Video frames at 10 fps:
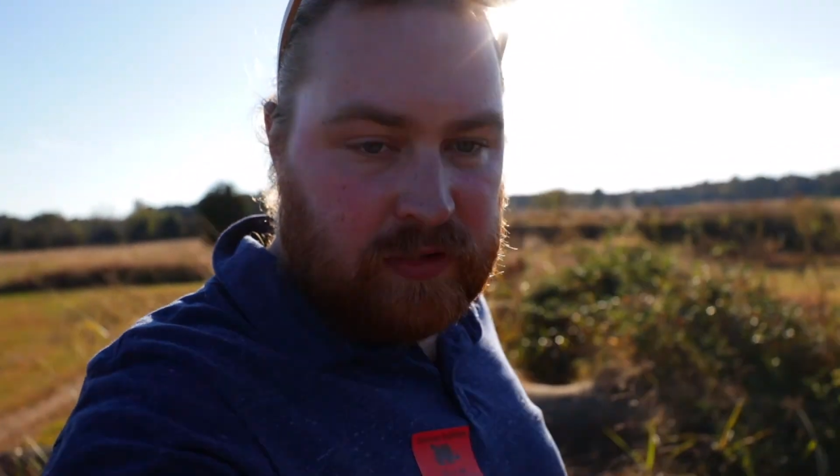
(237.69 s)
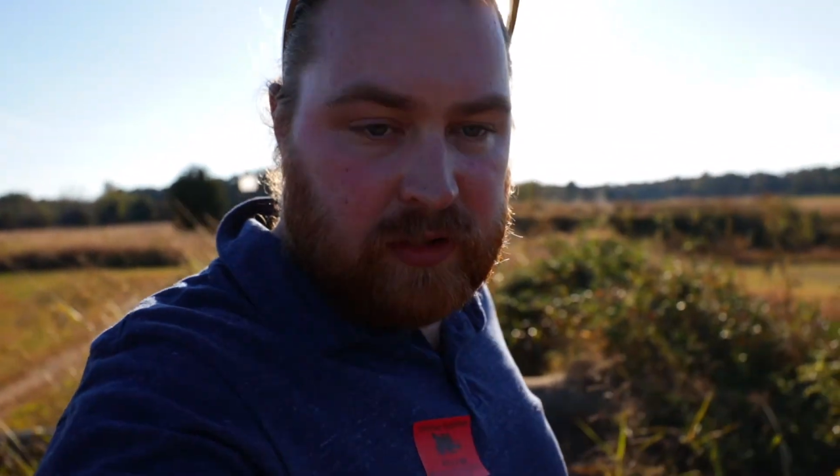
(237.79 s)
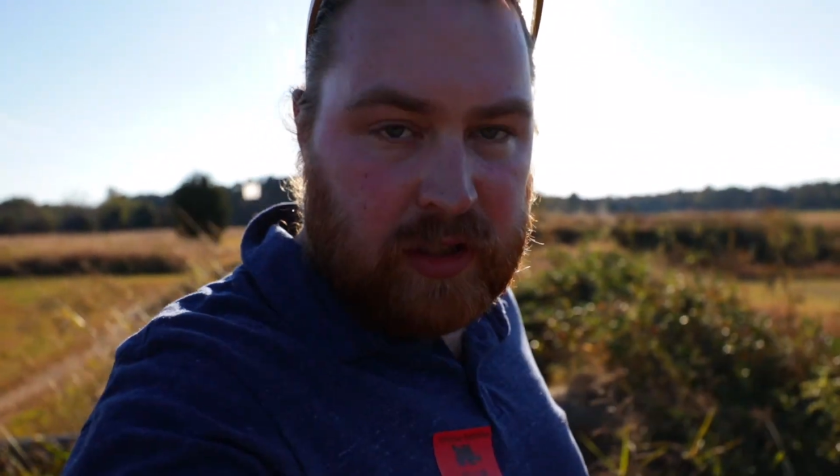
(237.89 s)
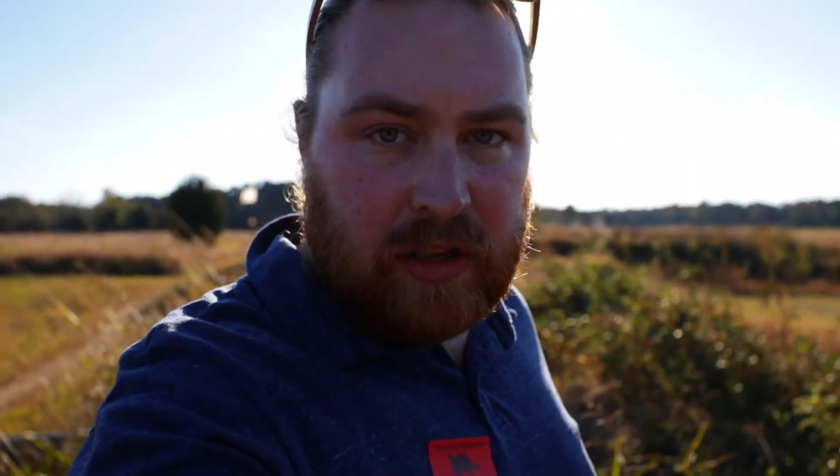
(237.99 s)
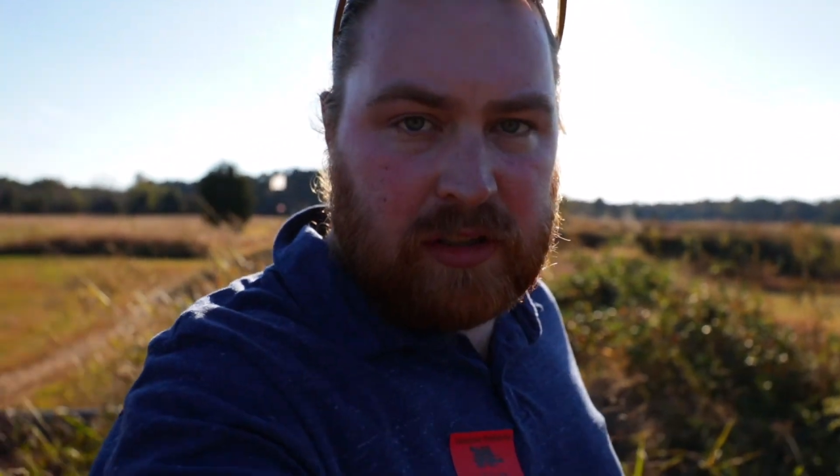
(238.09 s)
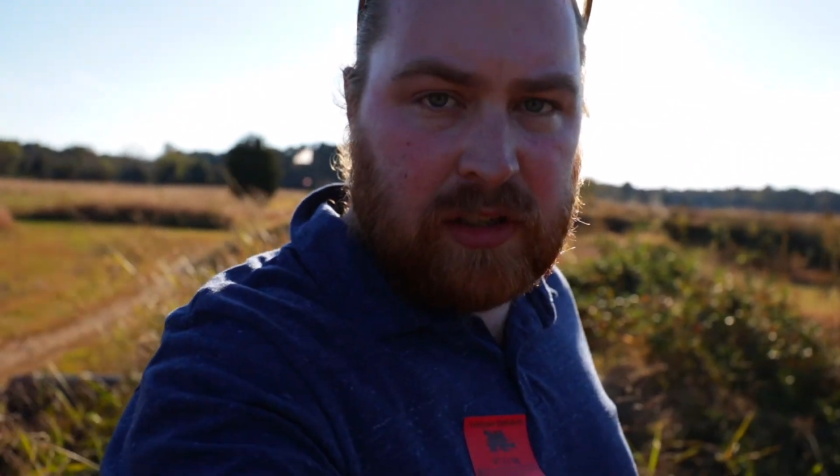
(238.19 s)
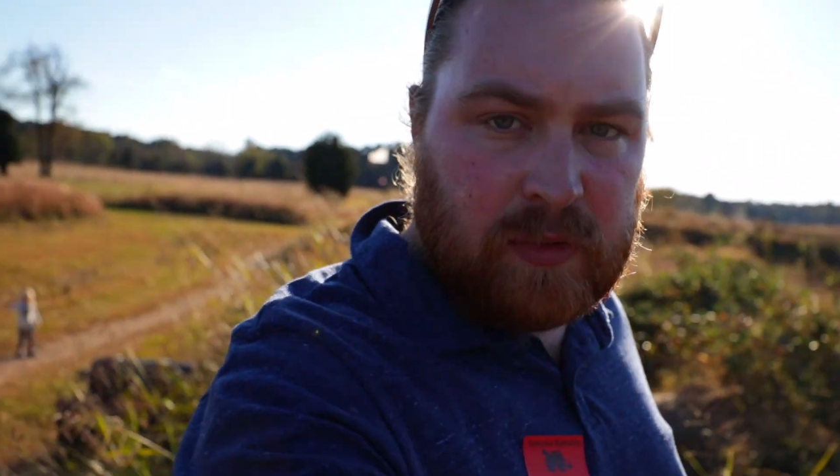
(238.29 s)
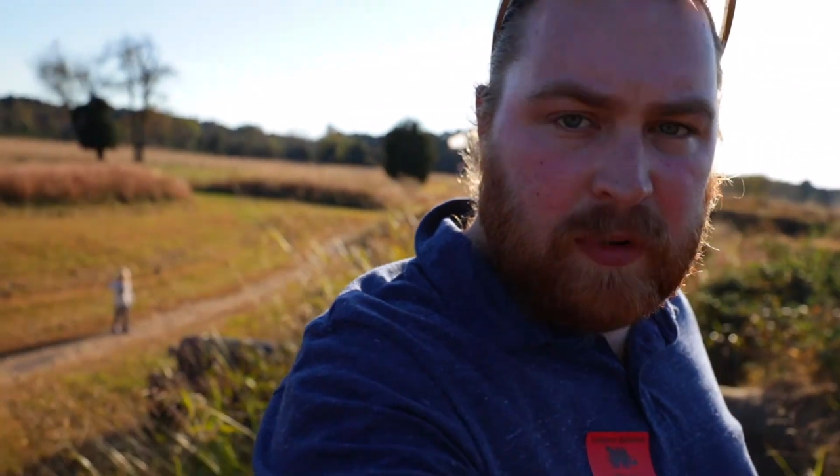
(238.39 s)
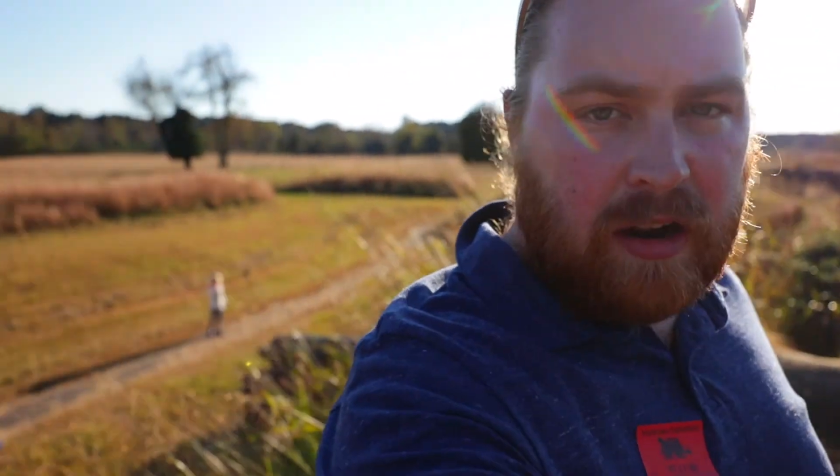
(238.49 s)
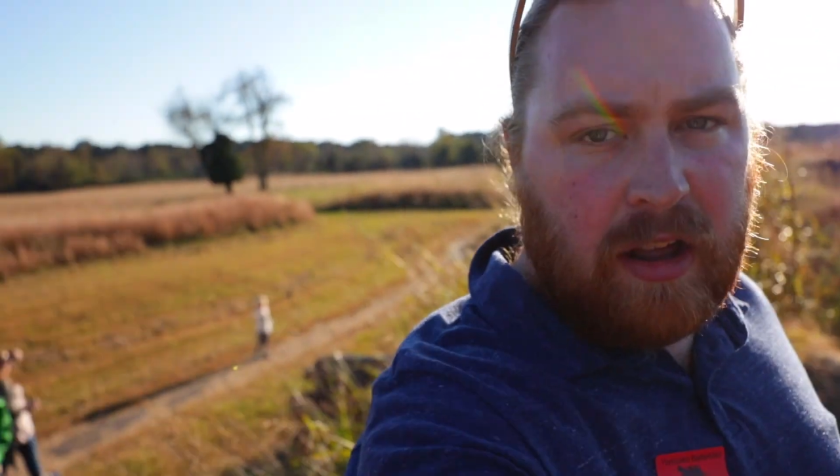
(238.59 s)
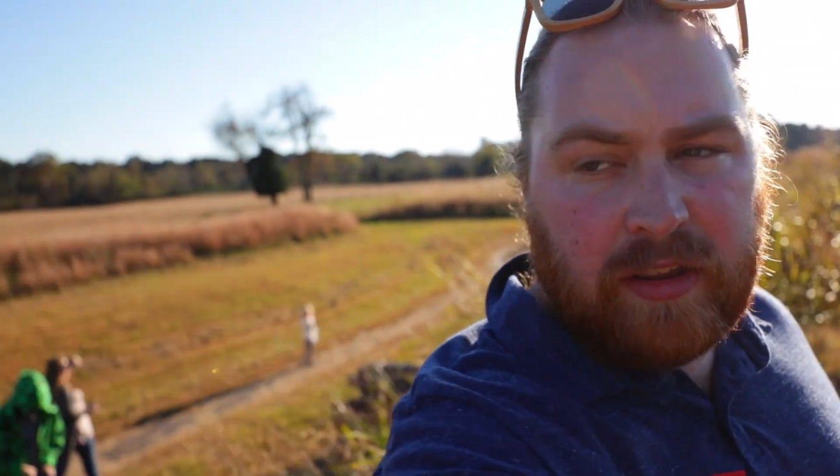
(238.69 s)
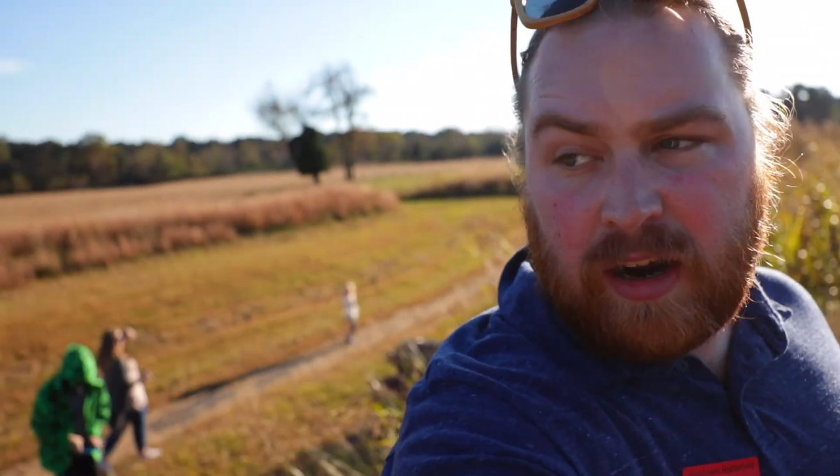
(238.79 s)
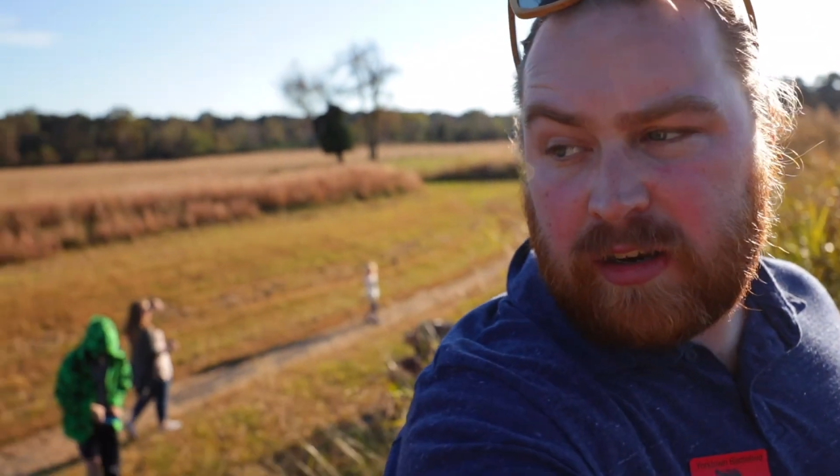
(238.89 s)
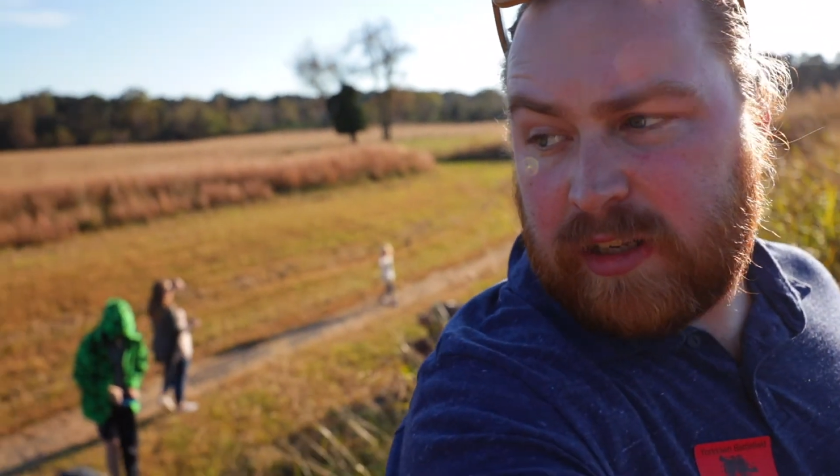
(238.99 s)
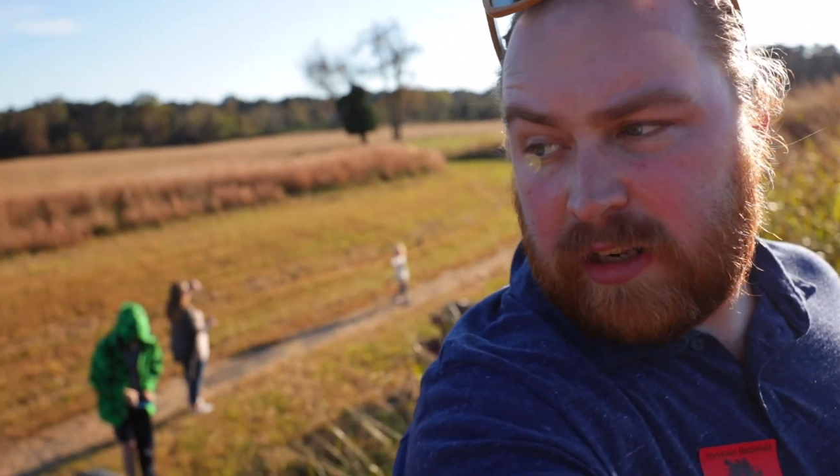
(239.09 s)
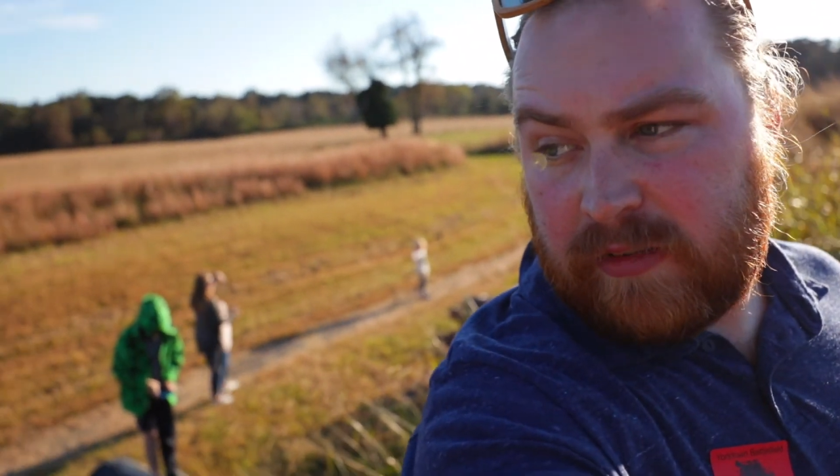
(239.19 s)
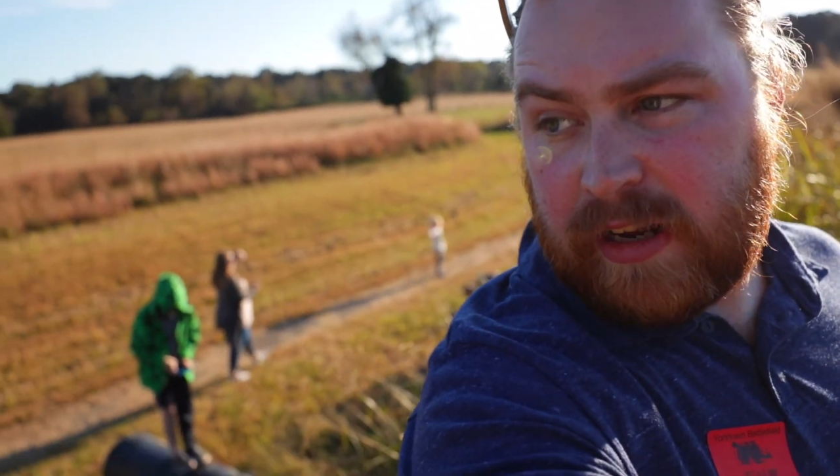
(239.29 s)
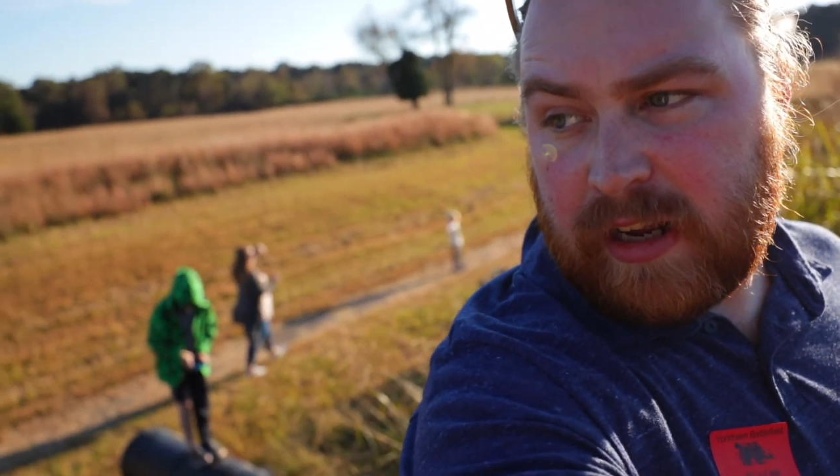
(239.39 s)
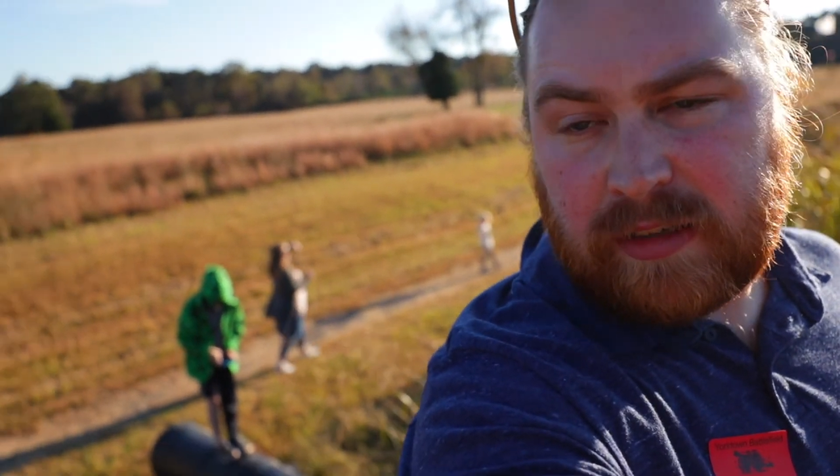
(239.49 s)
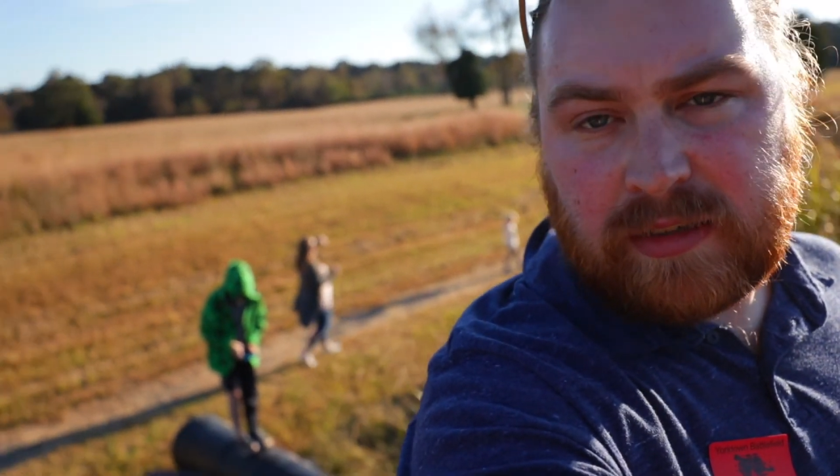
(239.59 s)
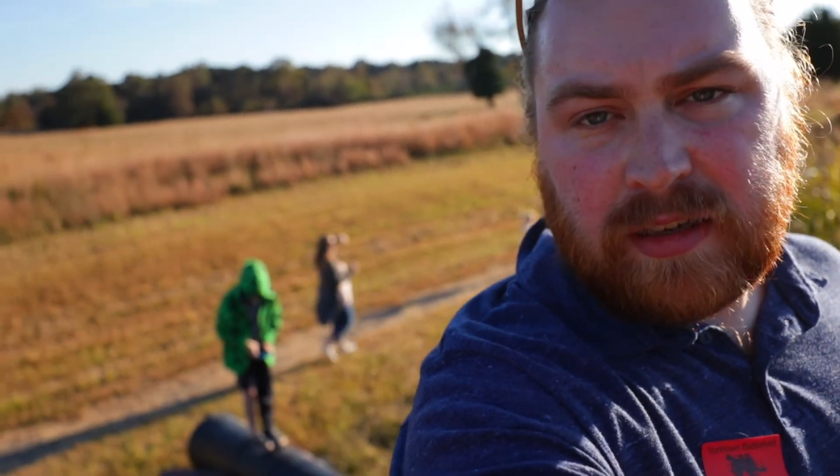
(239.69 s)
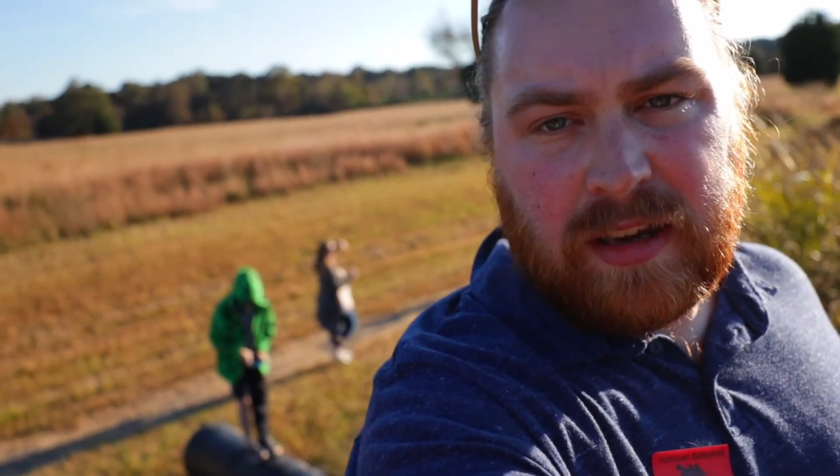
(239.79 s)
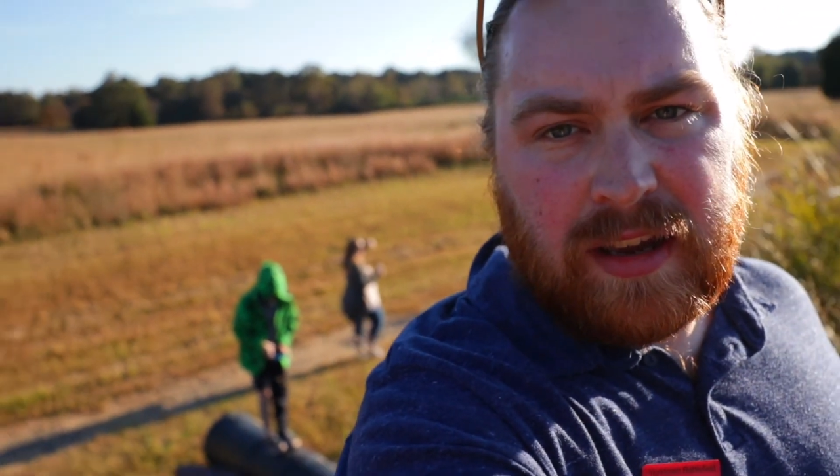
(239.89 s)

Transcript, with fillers: So this is where all the artillery is.